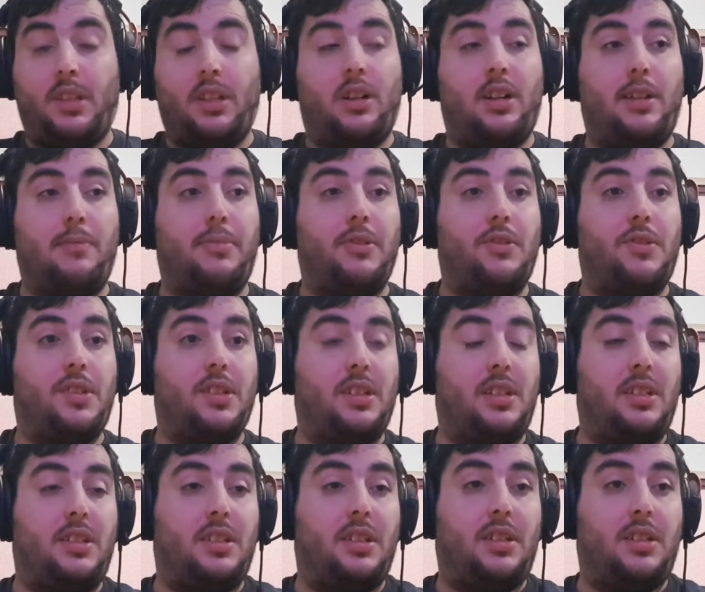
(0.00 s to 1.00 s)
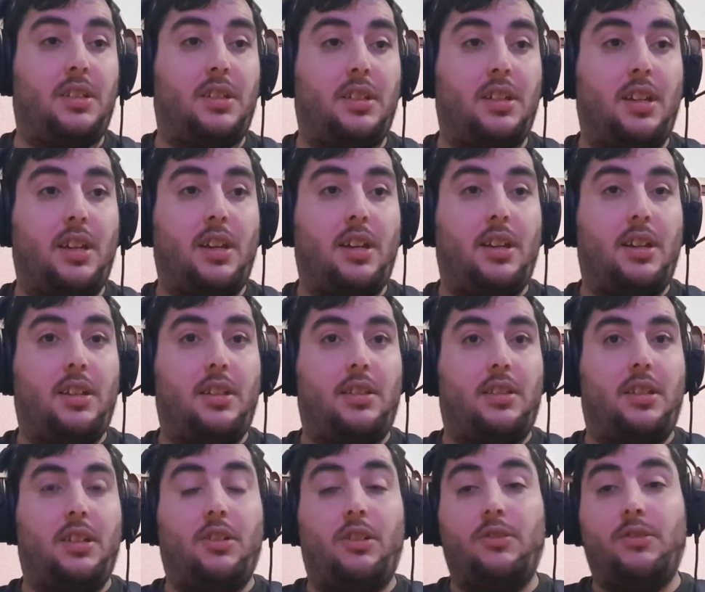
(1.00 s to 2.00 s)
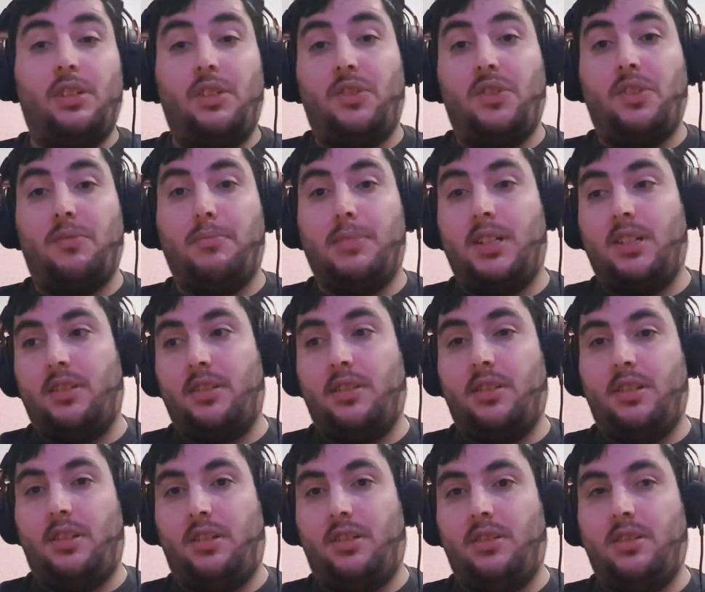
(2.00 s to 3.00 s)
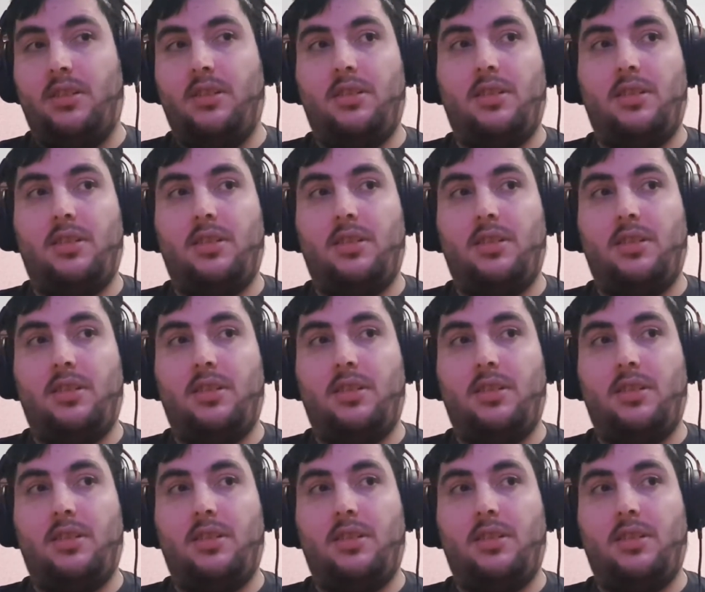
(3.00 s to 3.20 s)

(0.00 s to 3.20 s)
I personally think the only smart thing